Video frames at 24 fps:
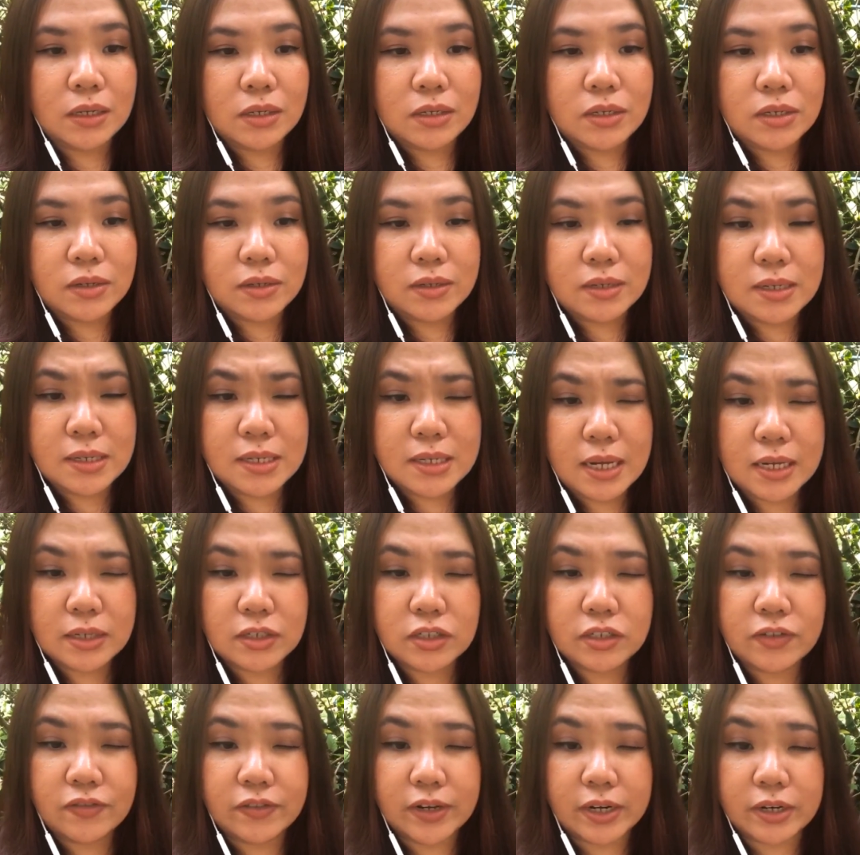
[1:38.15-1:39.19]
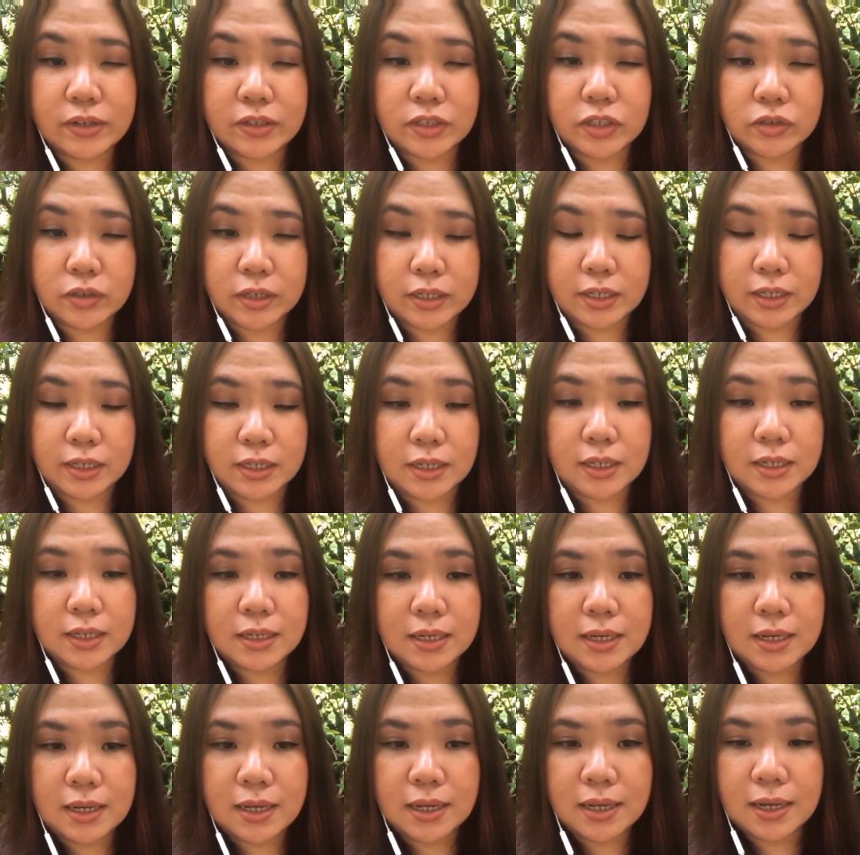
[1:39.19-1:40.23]
So this is actually very tricky.
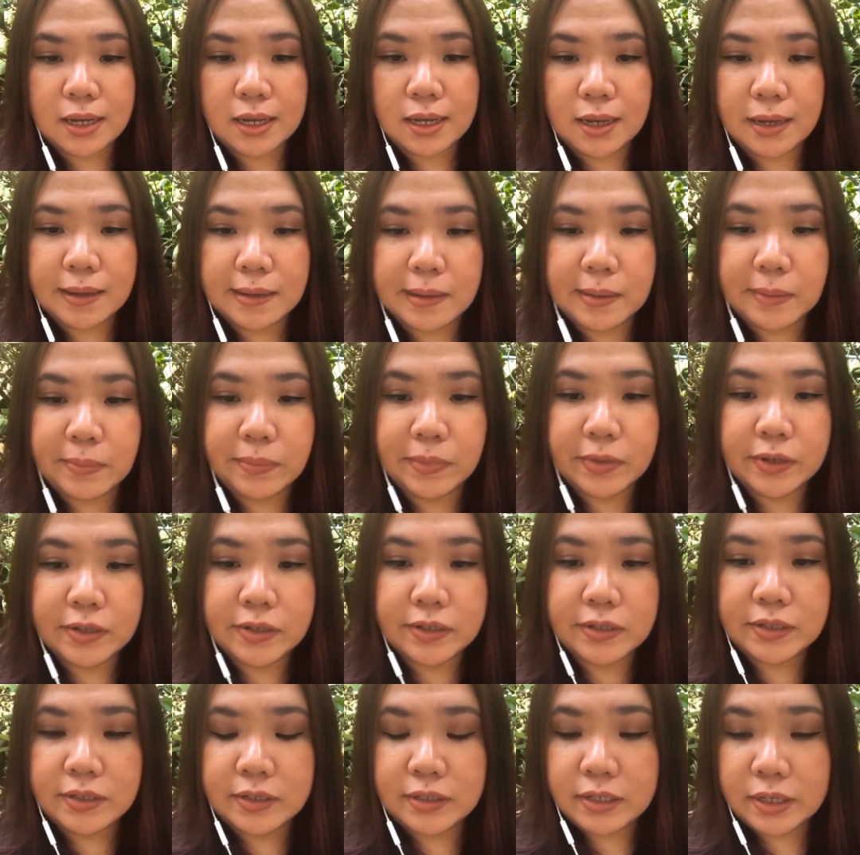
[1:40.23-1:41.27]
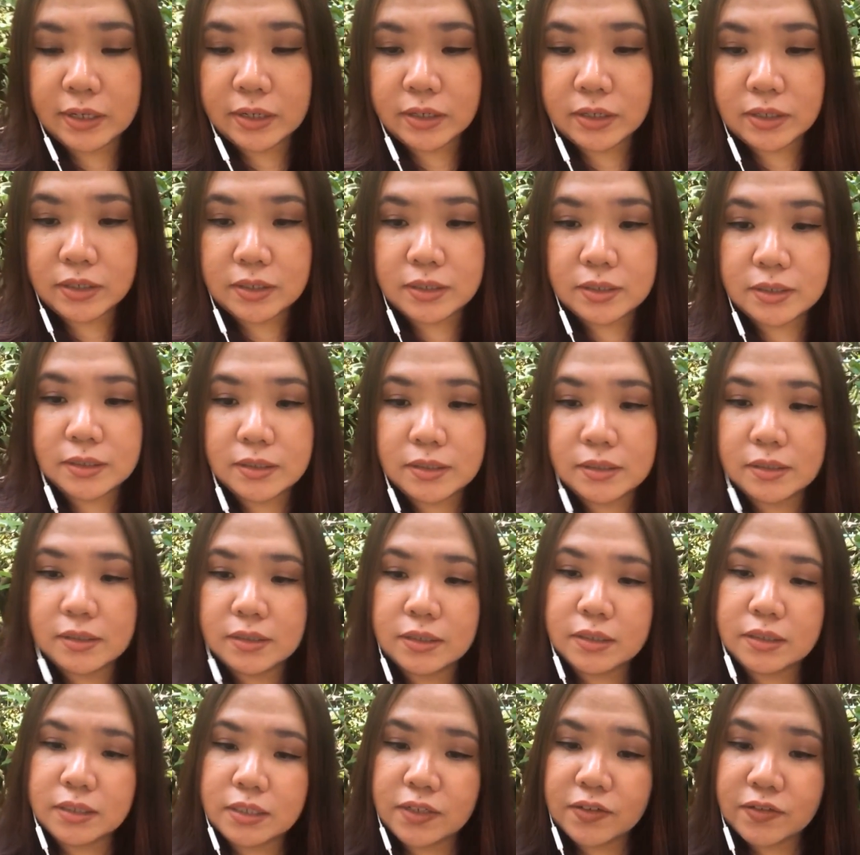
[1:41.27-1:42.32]
There are
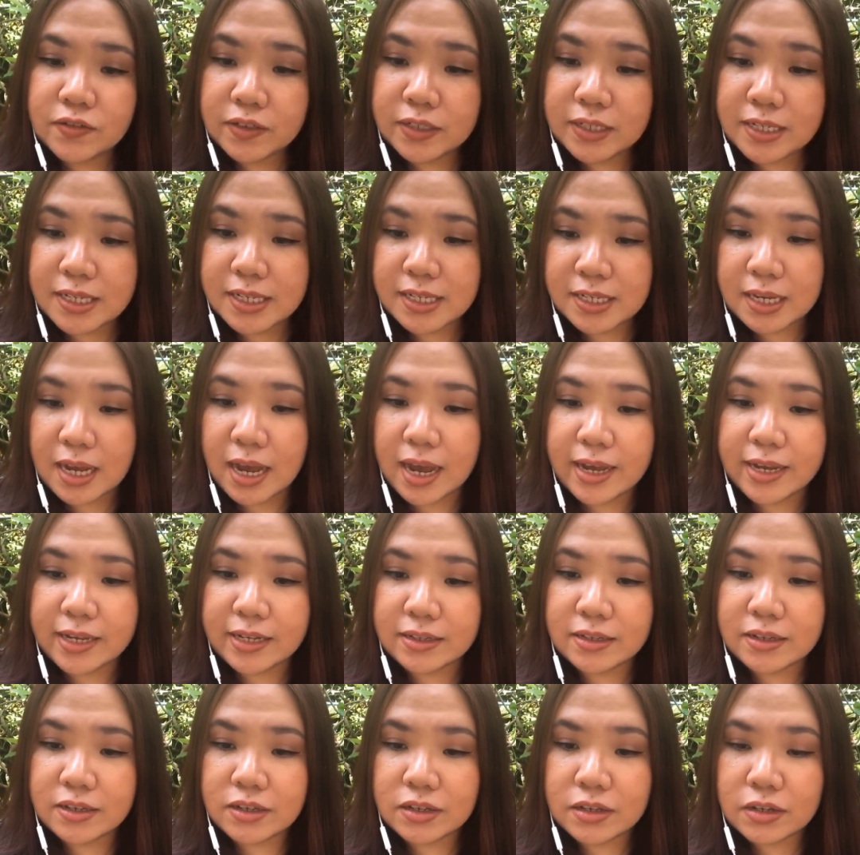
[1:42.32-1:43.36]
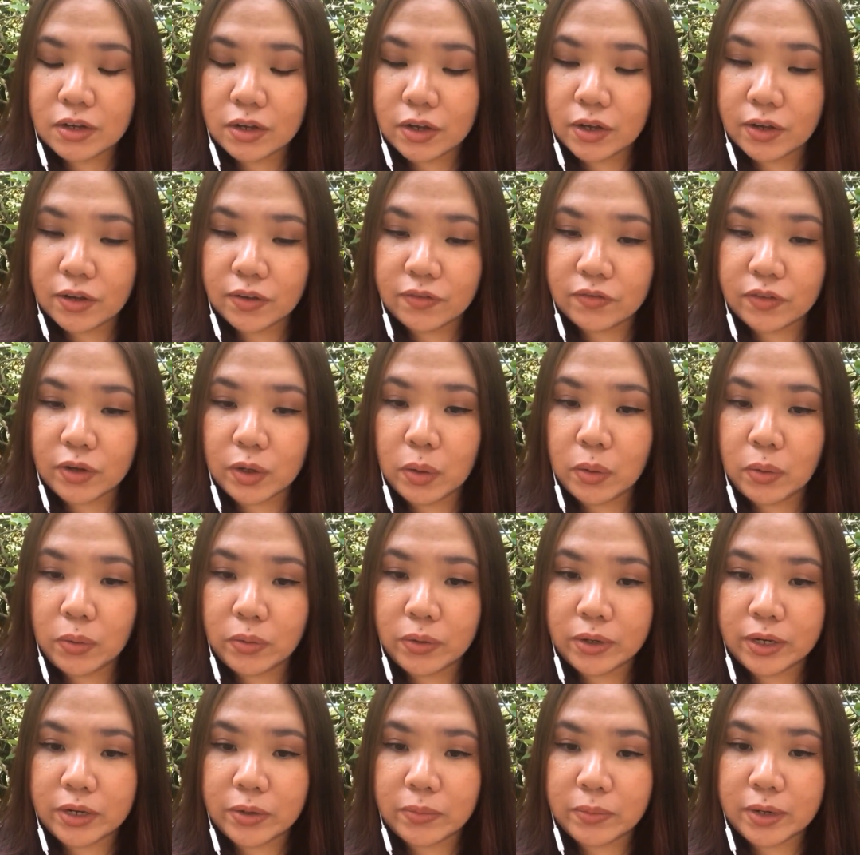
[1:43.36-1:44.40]
different sides of a
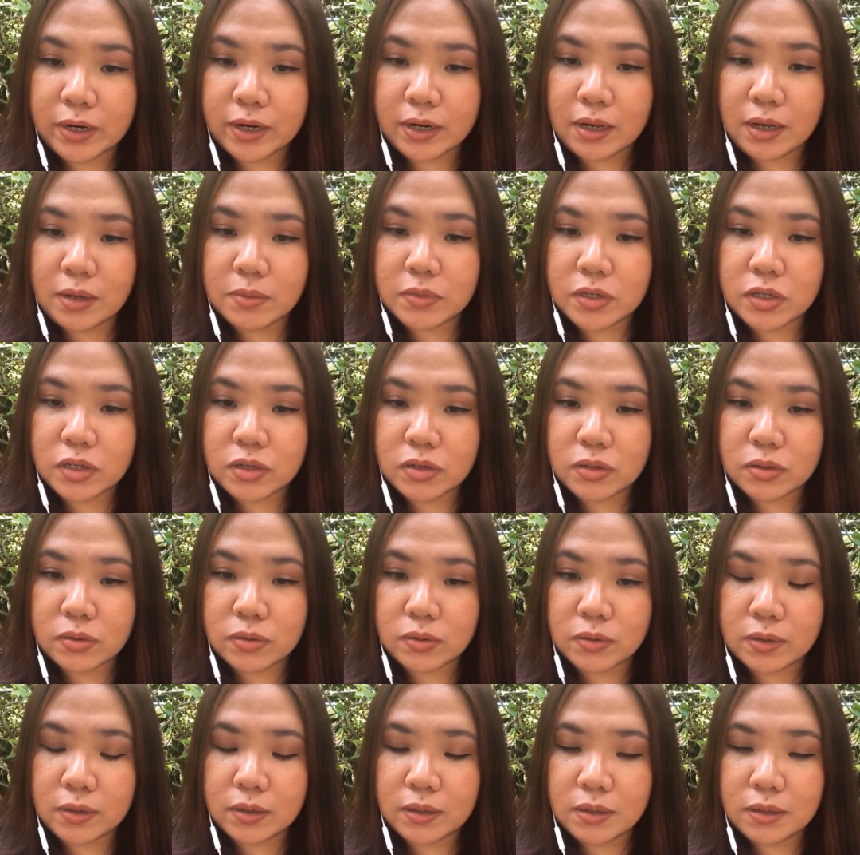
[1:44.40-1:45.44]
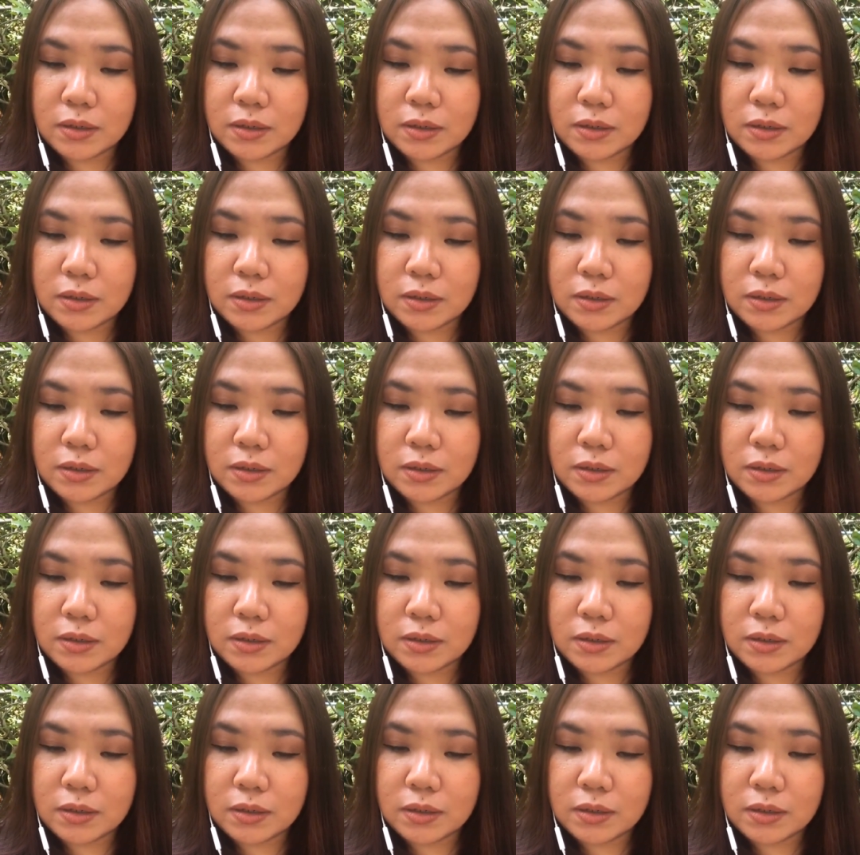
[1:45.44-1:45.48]
coin when it comes to